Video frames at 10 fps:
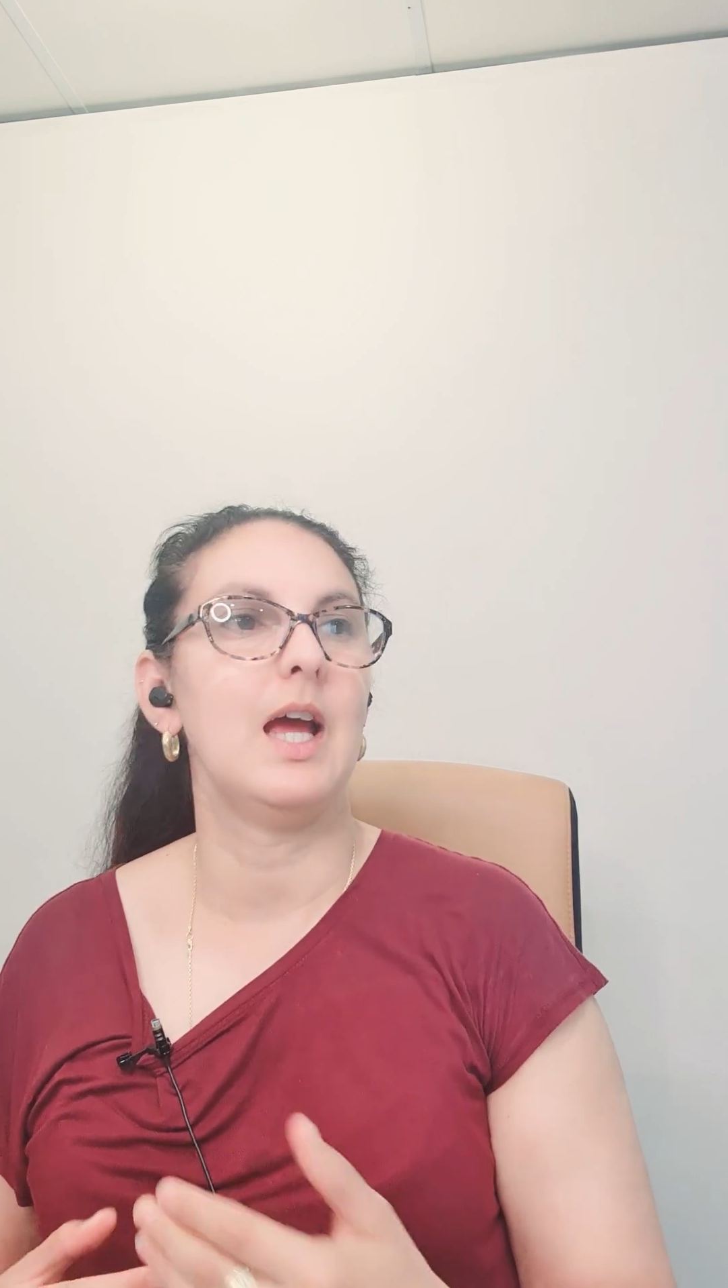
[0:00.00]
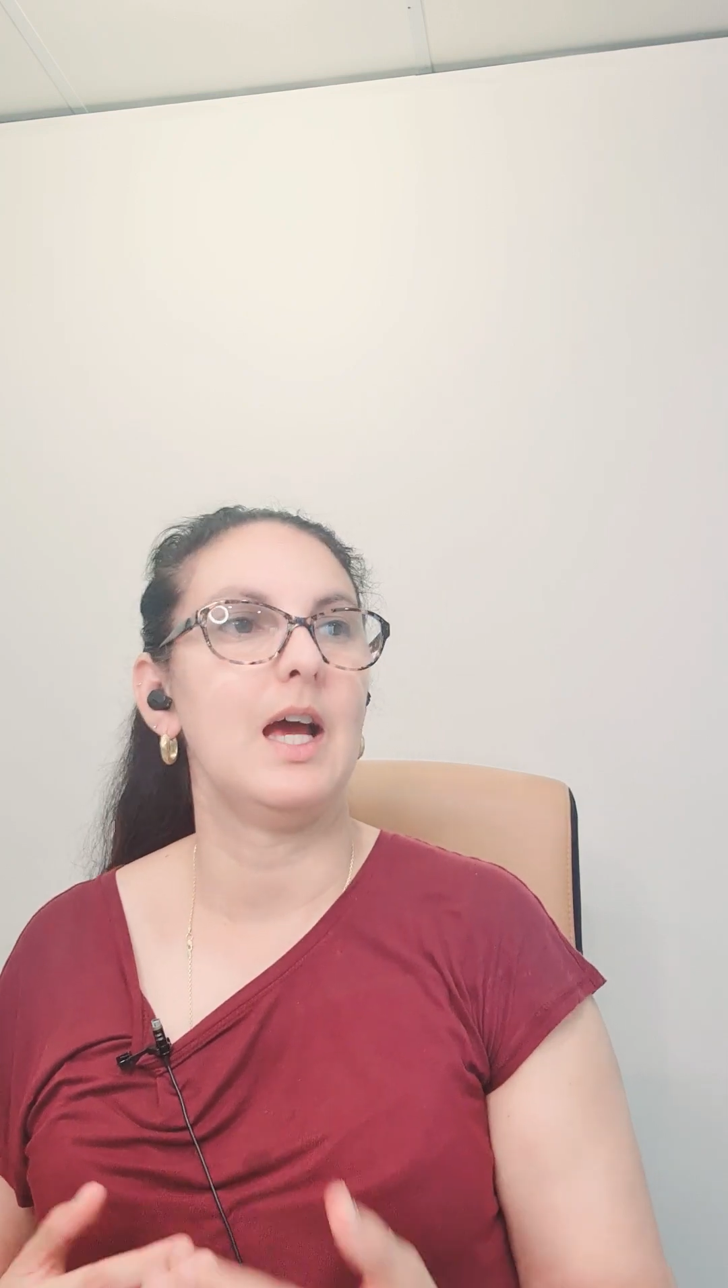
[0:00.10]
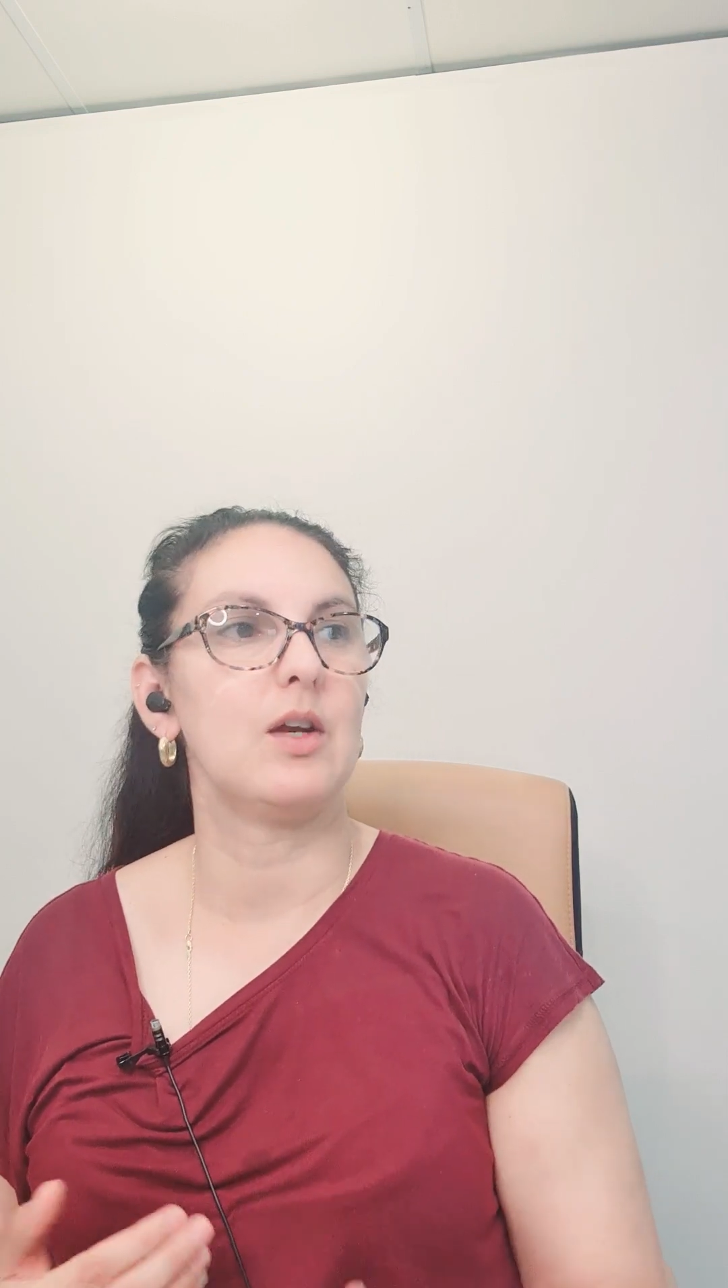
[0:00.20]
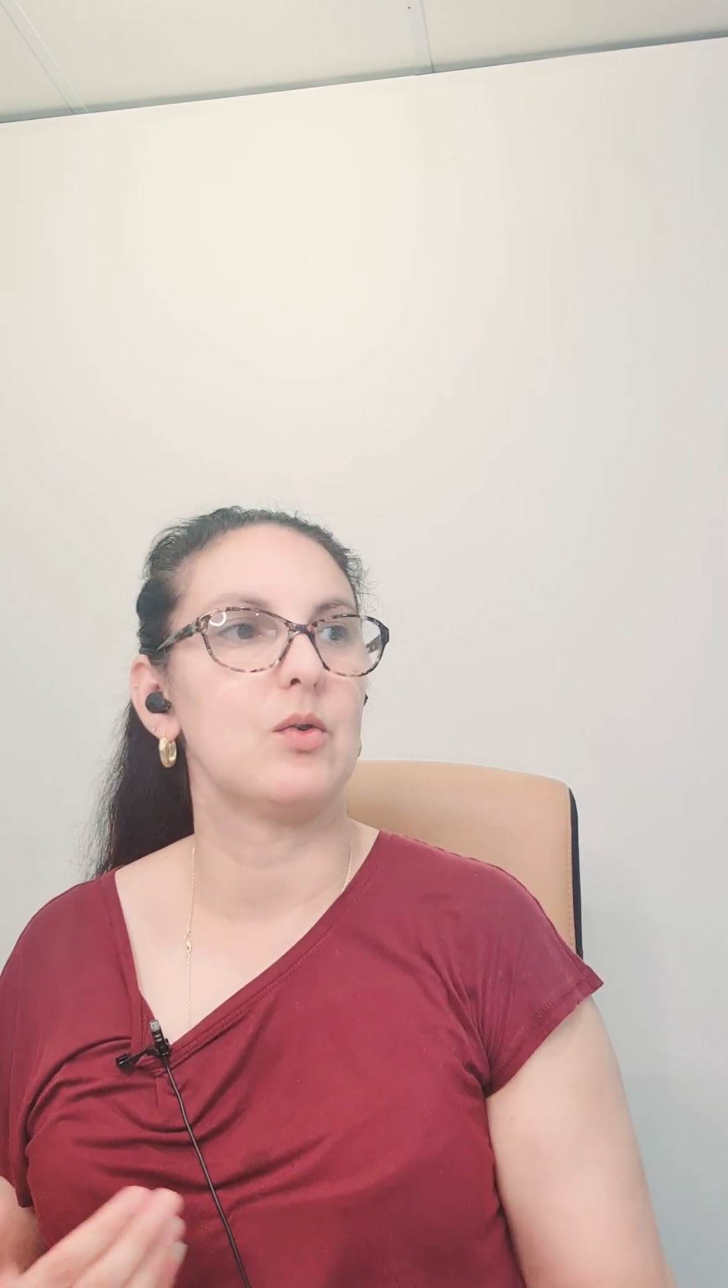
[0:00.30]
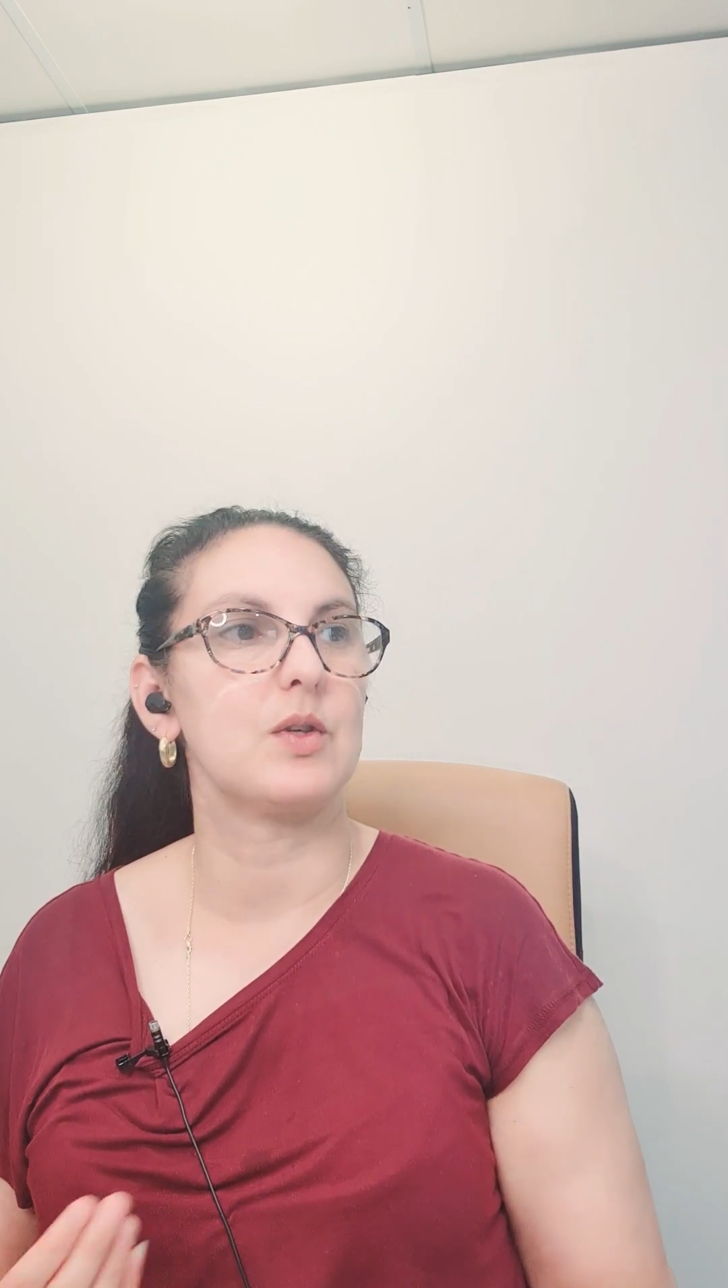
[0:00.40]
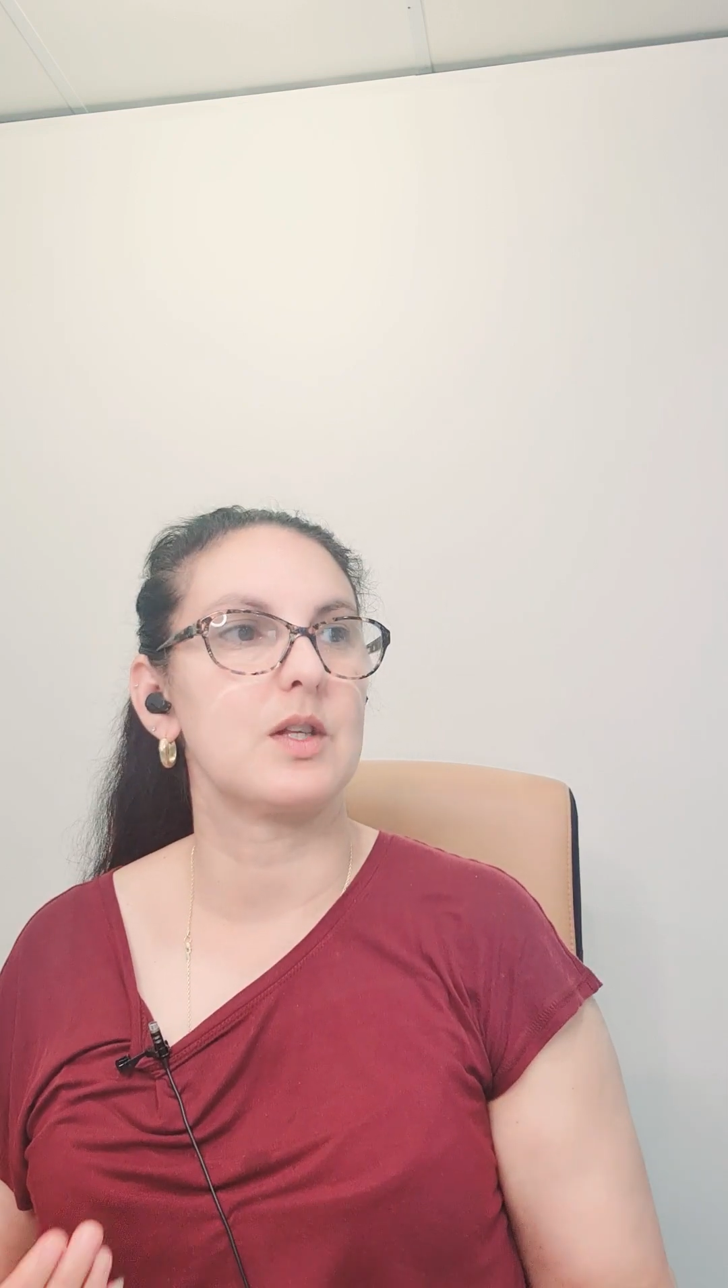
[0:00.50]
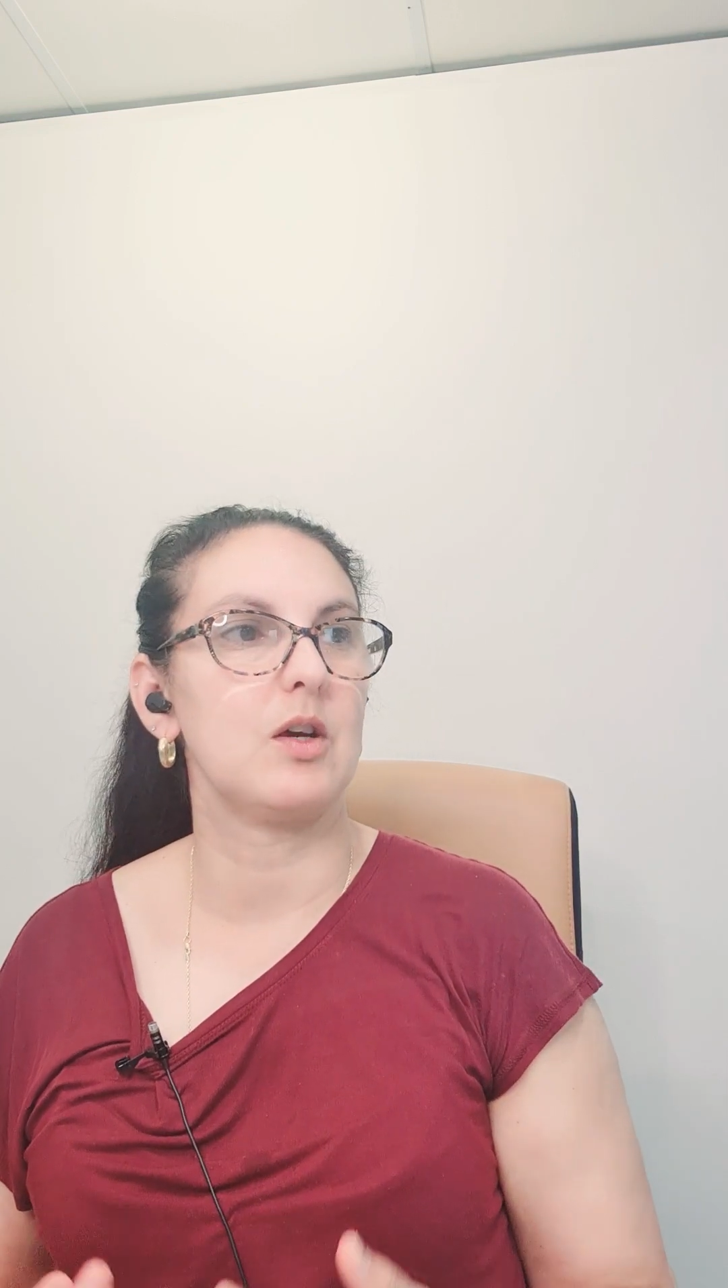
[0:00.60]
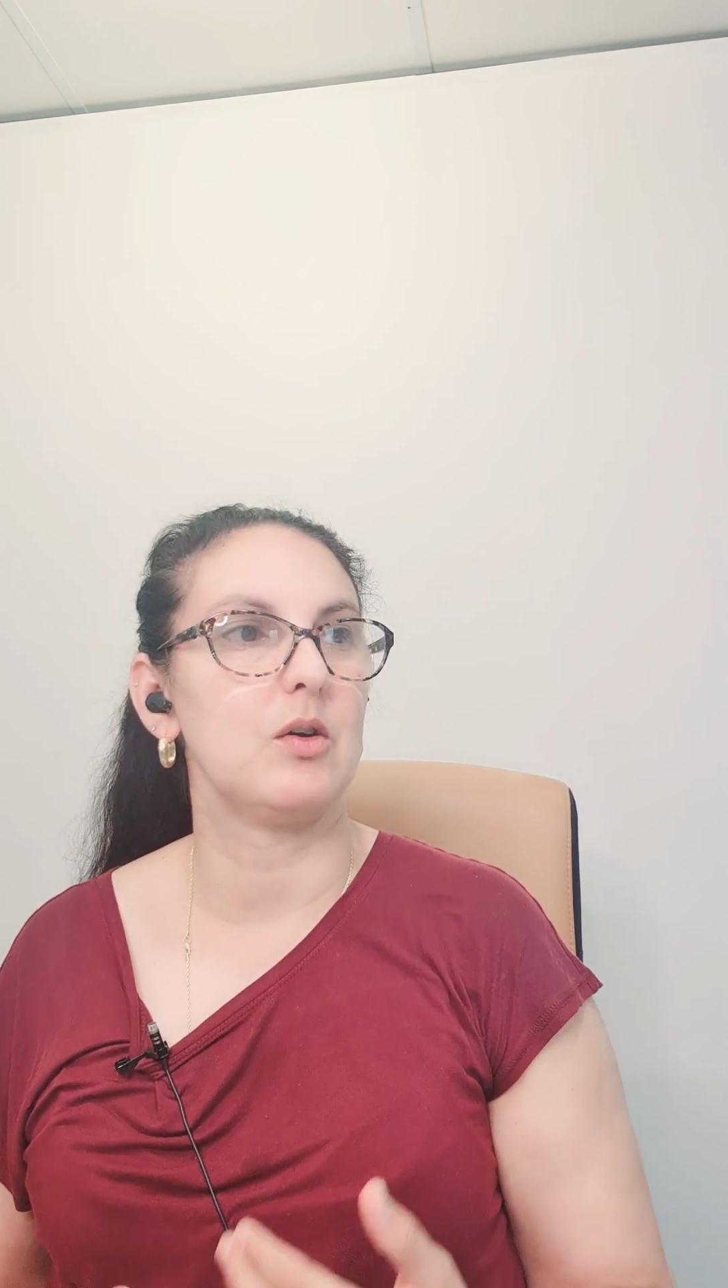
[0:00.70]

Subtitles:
And also